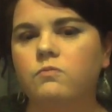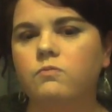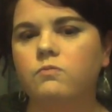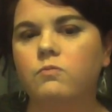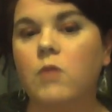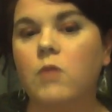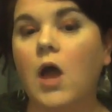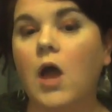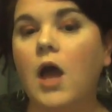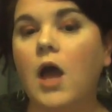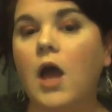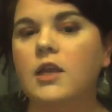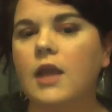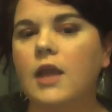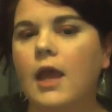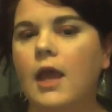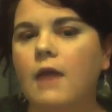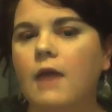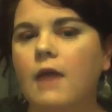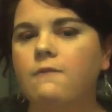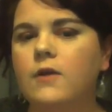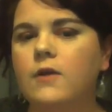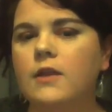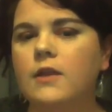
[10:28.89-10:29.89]
Not in
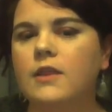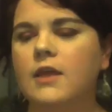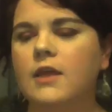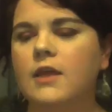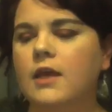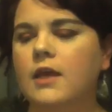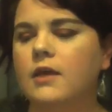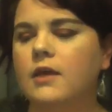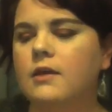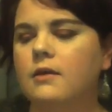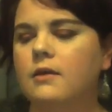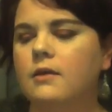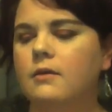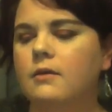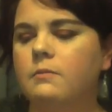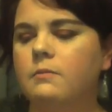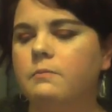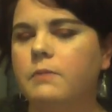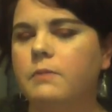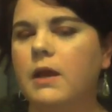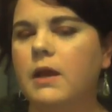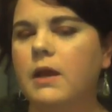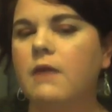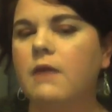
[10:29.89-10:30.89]
everything,
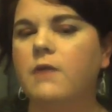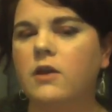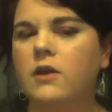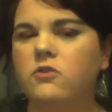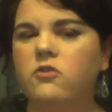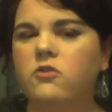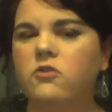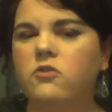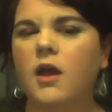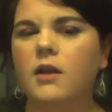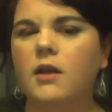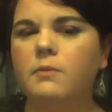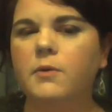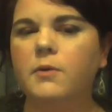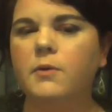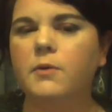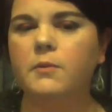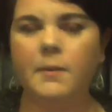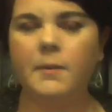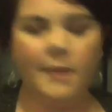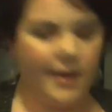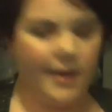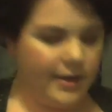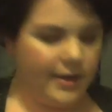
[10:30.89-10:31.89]
but if I try to put
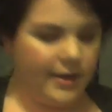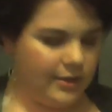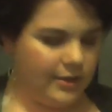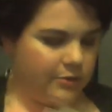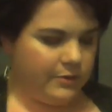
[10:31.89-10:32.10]
my mind